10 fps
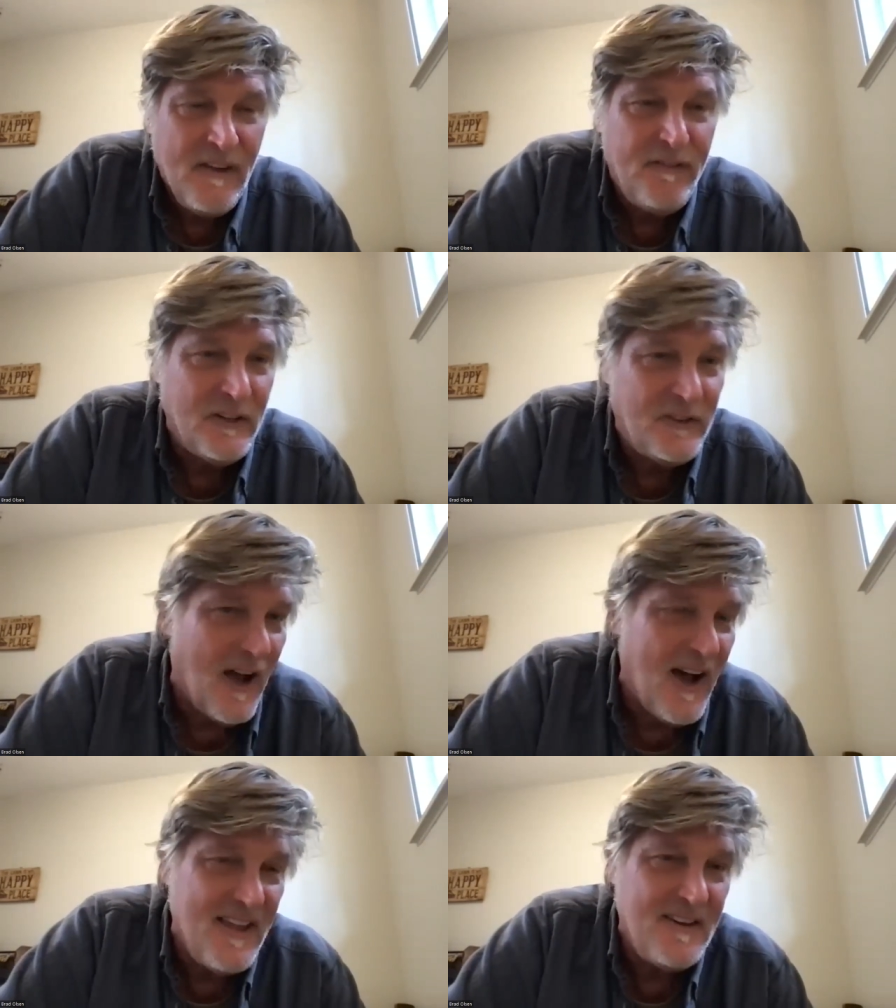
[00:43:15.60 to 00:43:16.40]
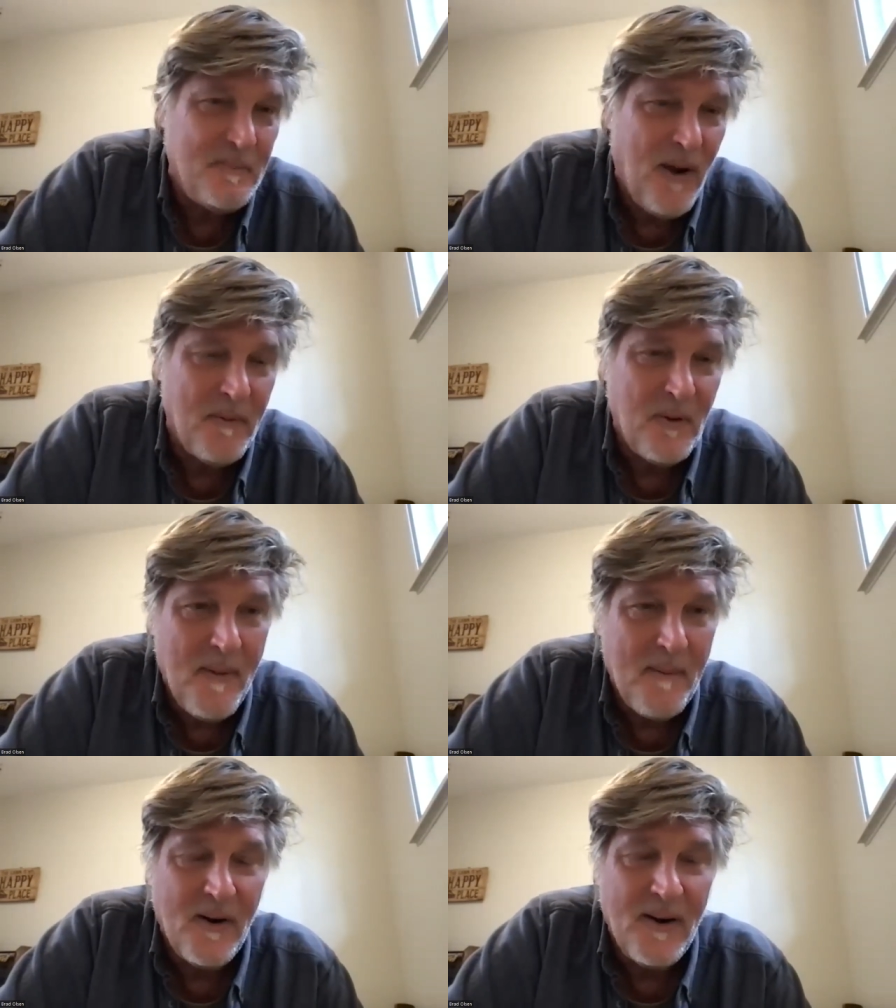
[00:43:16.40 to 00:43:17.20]
If you saw it, you probably
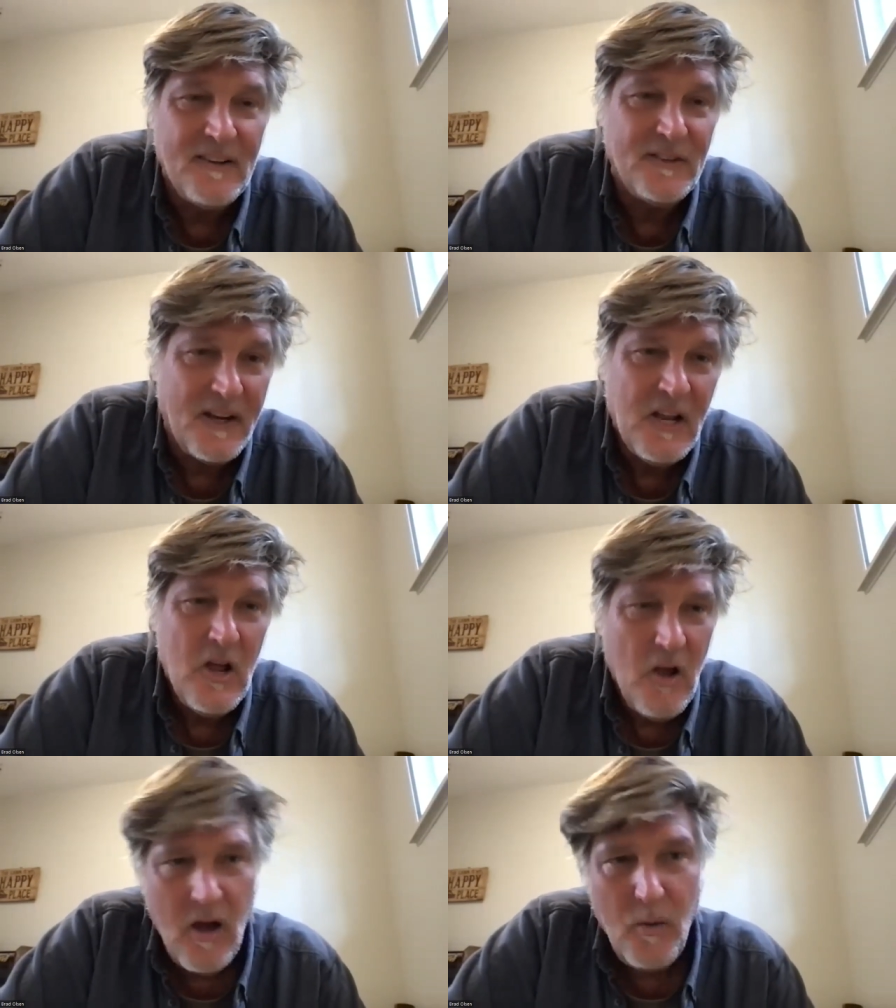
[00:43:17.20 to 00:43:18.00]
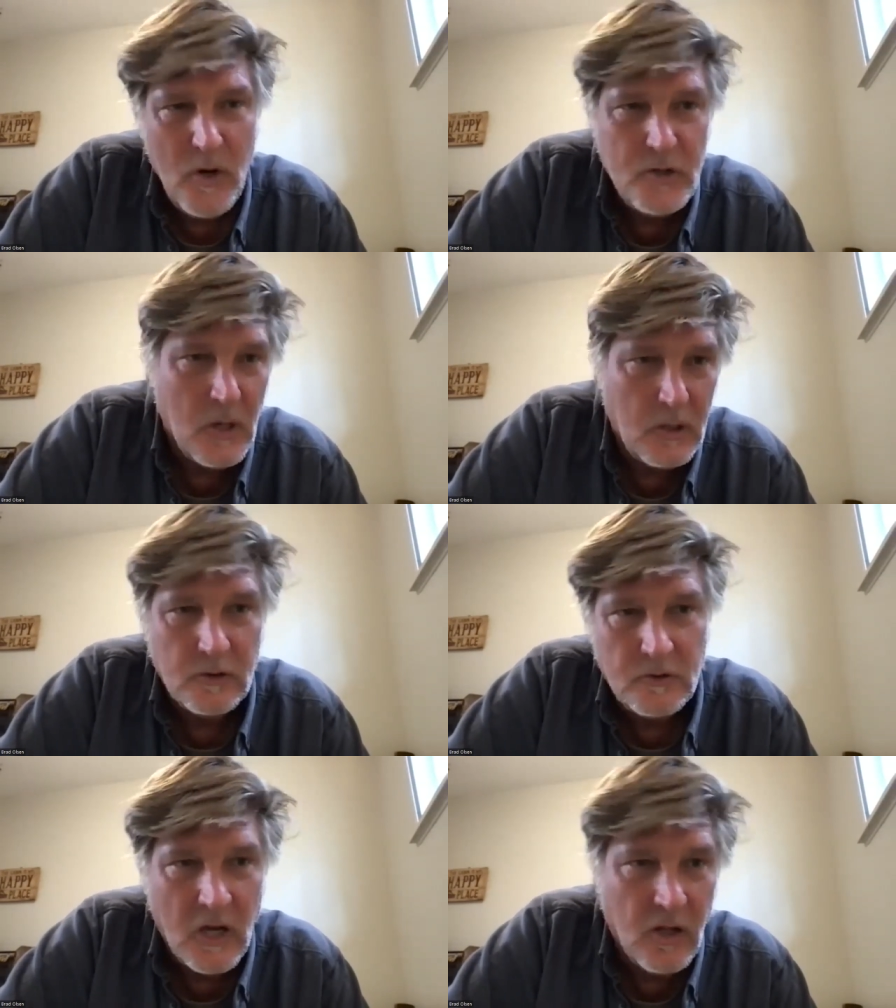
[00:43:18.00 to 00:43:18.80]
remember it. And he's like, "I wish I
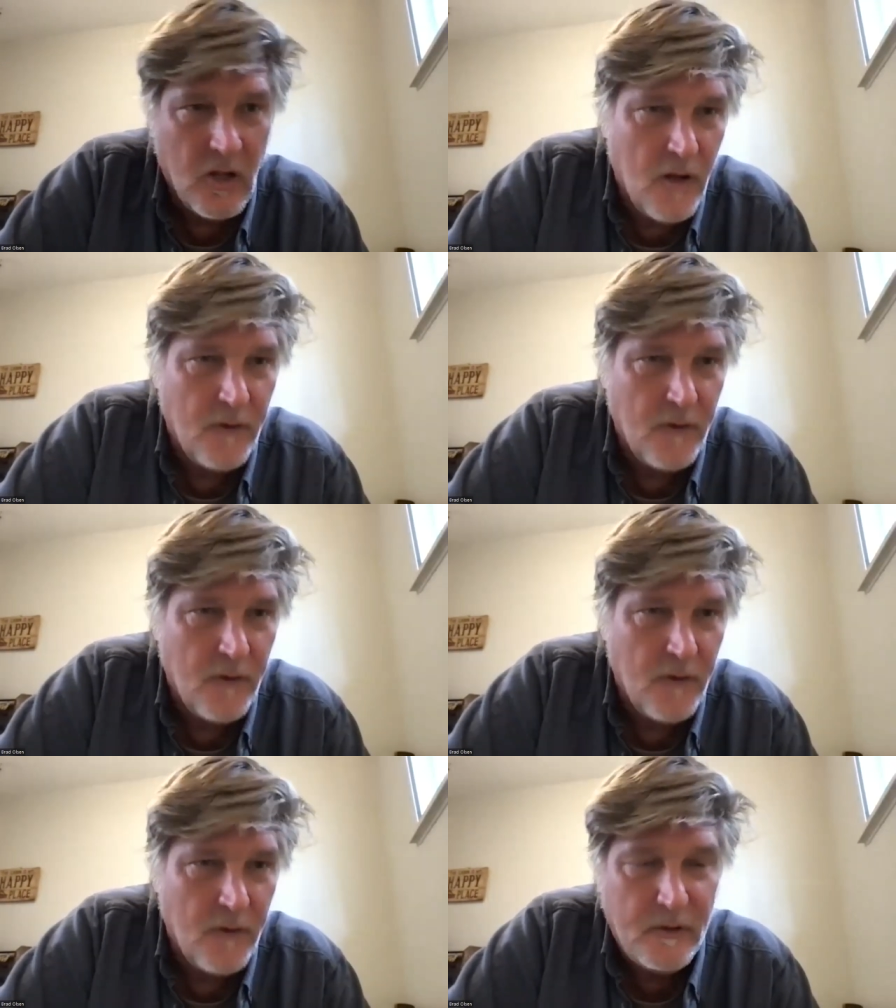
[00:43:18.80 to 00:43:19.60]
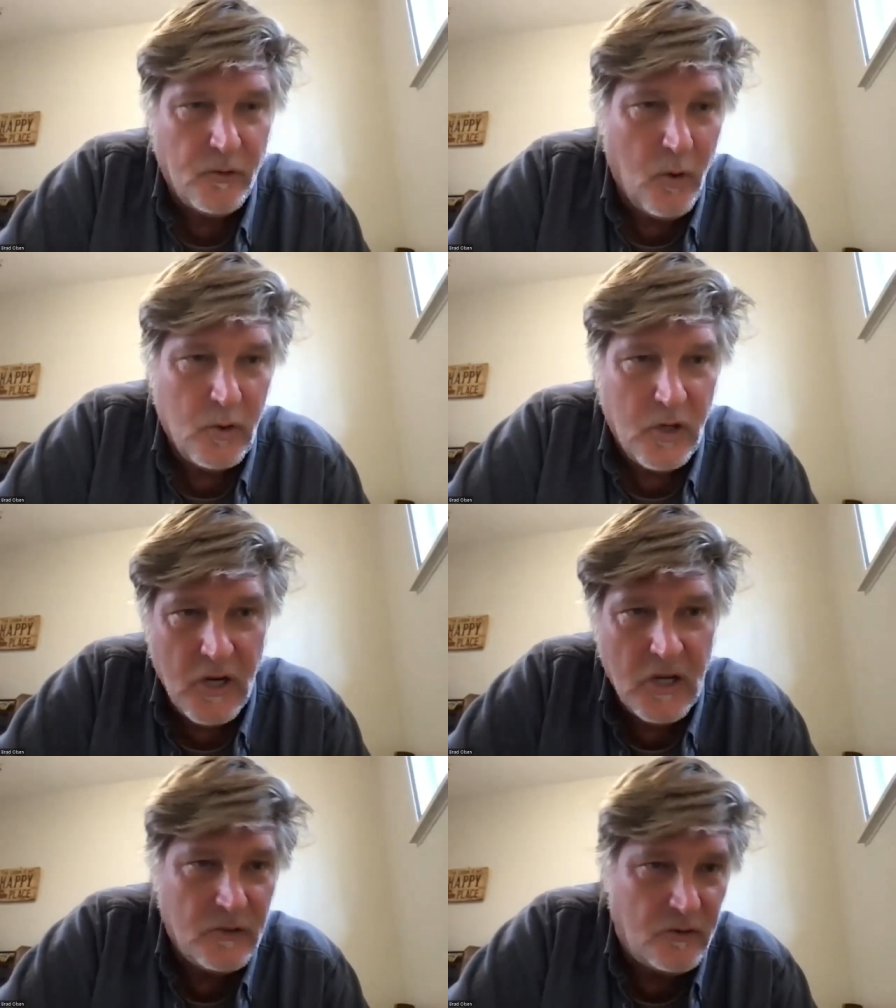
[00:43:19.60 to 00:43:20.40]
could tell all these little
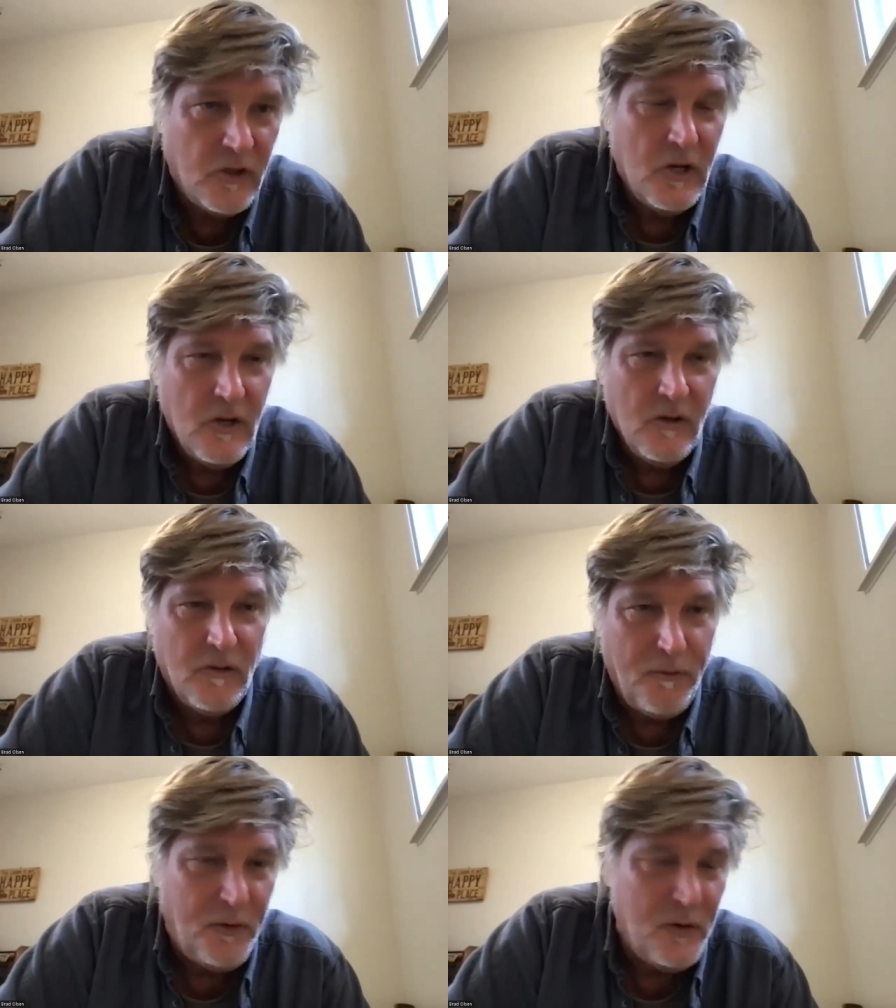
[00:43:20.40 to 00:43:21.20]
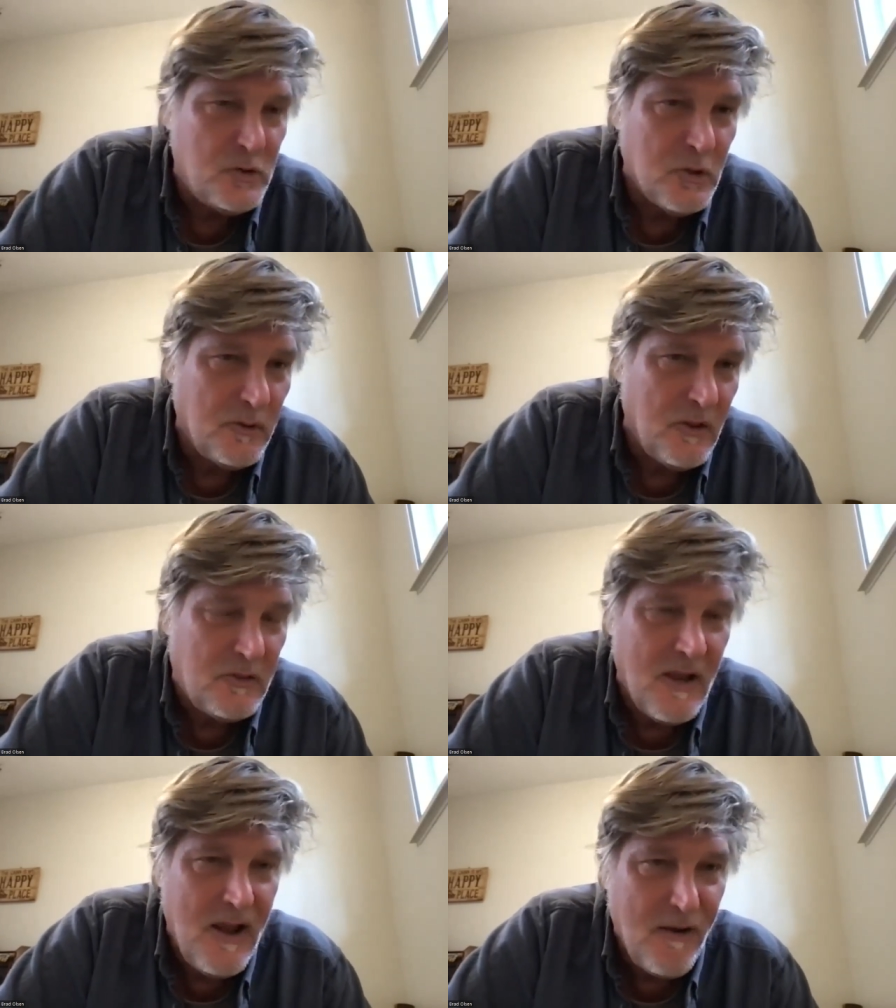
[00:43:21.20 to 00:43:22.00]
kids the future
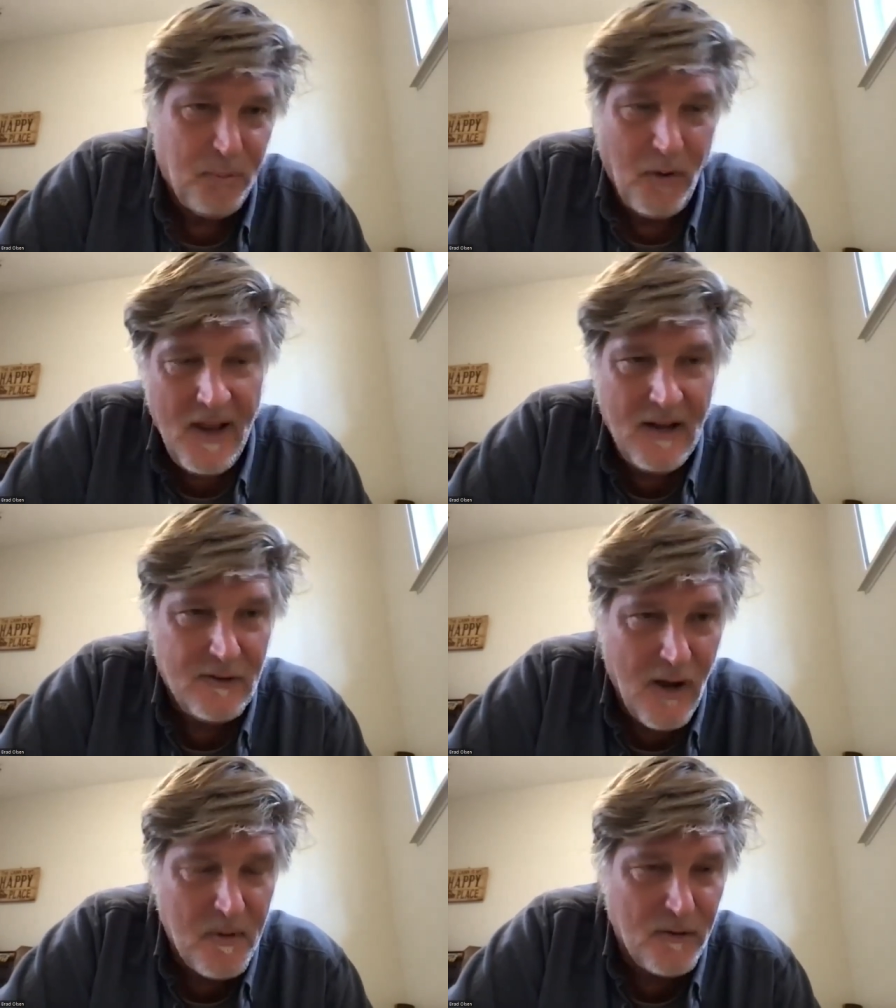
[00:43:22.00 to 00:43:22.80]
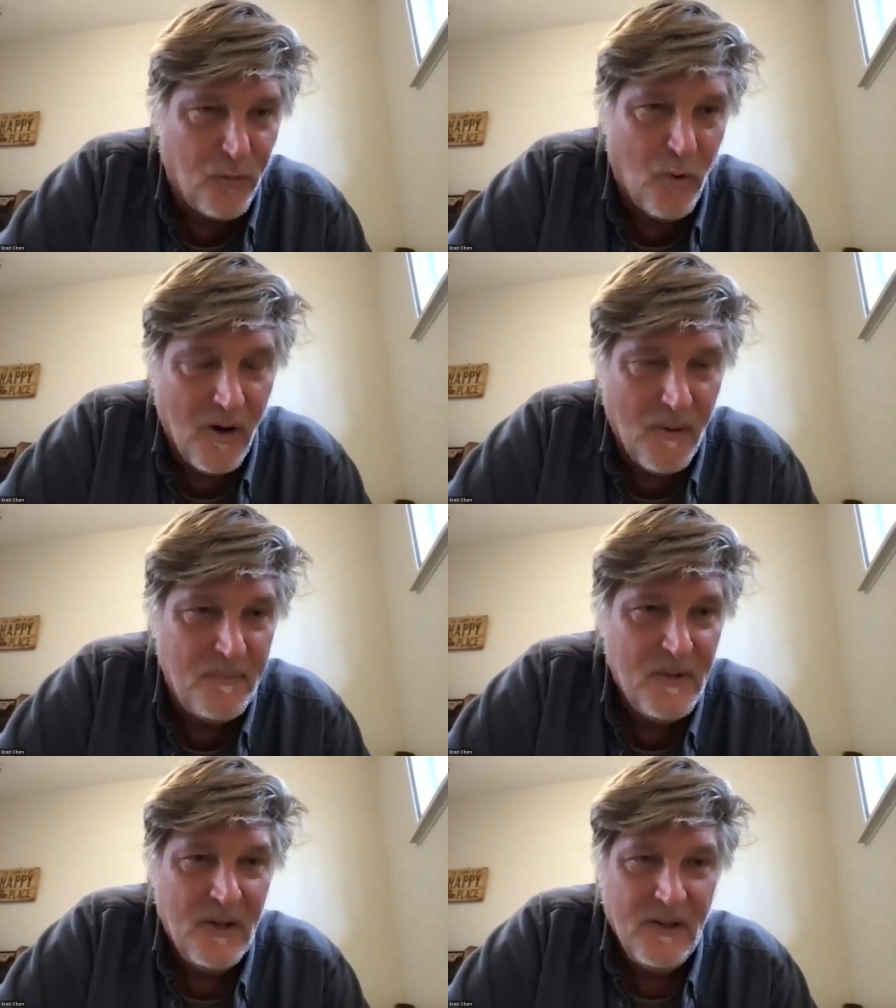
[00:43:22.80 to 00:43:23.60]
that they have planned coming for them.